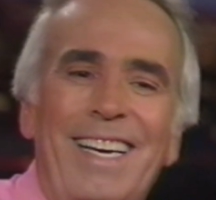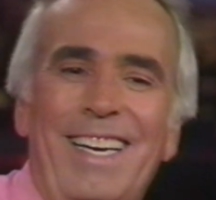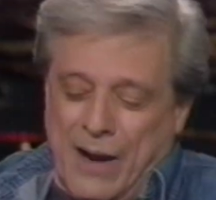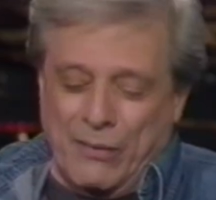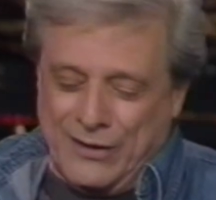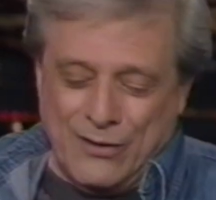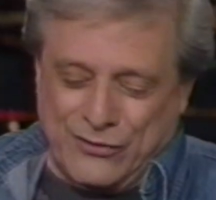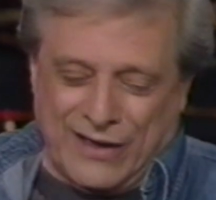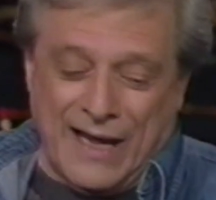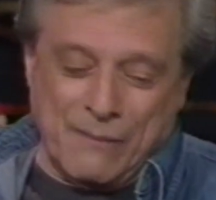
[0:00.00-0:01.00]
were able to
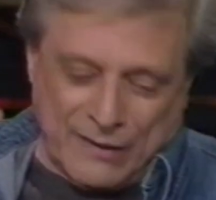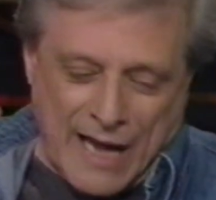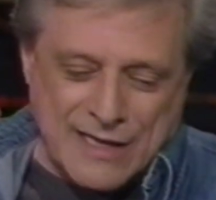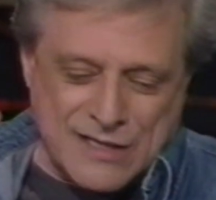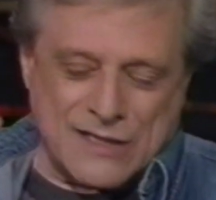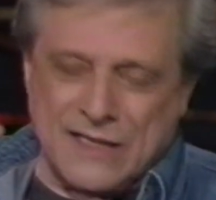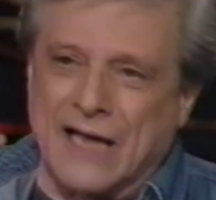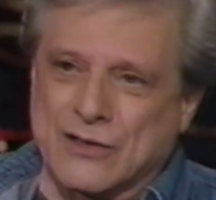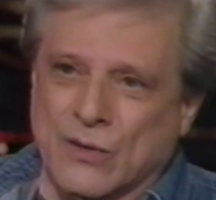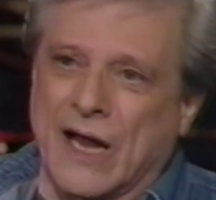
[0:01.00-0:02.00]
use it again. But that's
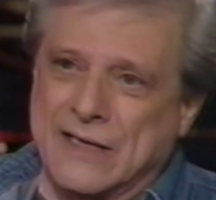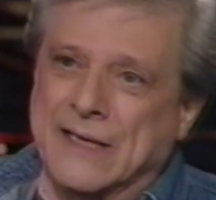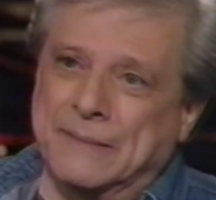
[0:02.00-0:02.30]
that's what I did.